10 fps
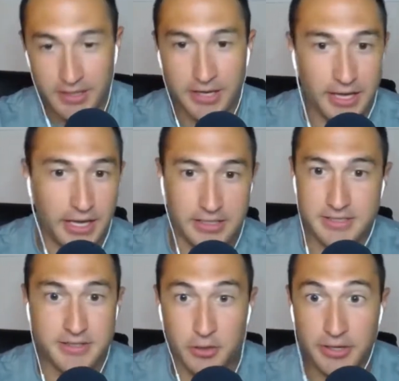and it's
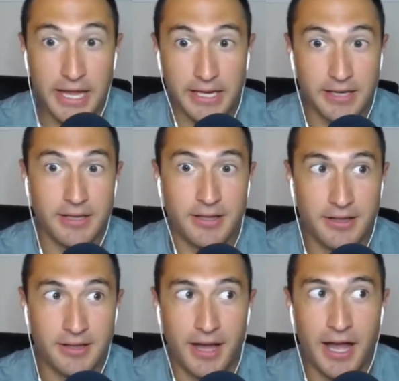third and eight.
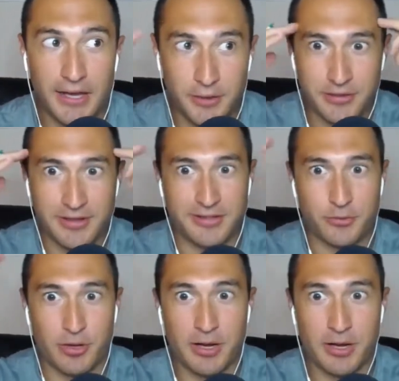I know they like to
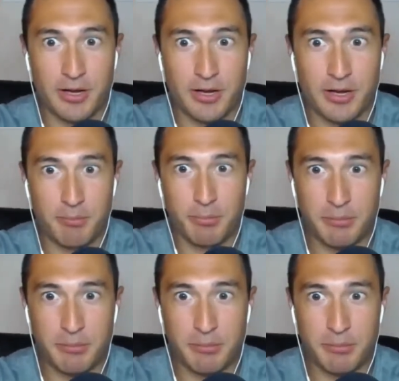run bing
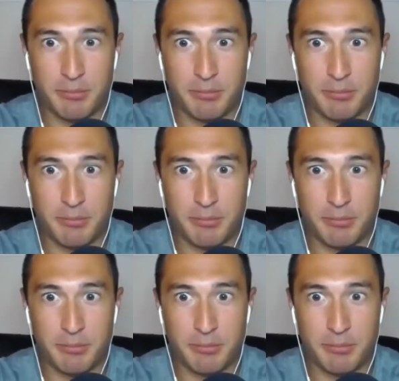bing. So now
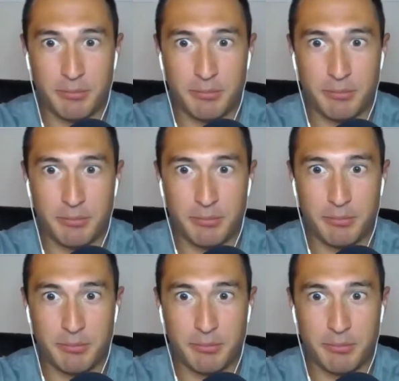I play